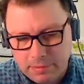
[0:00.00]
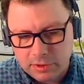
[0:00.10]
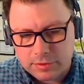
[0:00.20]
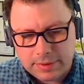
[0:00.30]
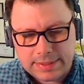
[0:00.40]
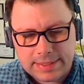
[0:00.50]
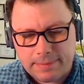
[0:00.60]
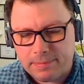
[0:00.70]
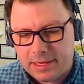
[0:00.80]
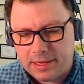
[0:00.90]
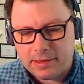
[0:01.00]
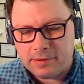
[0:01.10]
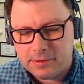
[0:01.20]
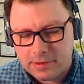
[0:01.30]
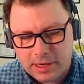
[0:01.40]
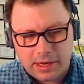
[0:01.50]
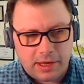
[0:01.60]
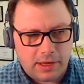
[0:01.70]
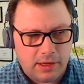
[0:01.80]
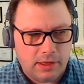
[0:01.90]
about doing something
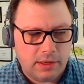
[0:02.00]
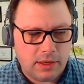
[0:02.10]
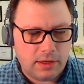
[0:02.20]
uh,